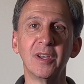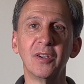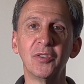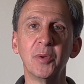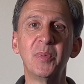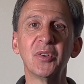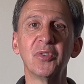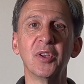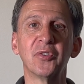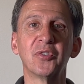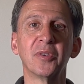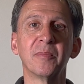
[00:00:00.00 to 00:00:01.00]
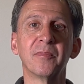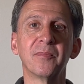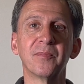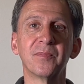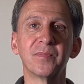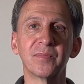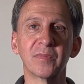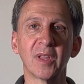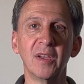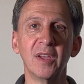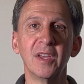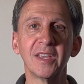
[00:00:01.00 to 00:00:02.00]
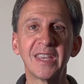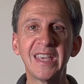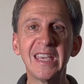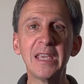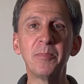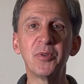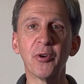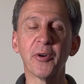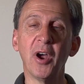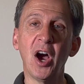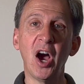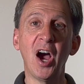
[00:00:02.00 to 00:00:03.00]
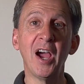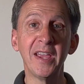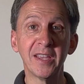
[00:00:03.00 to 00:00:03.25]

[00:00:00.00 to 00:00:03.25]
to business. Keep your eye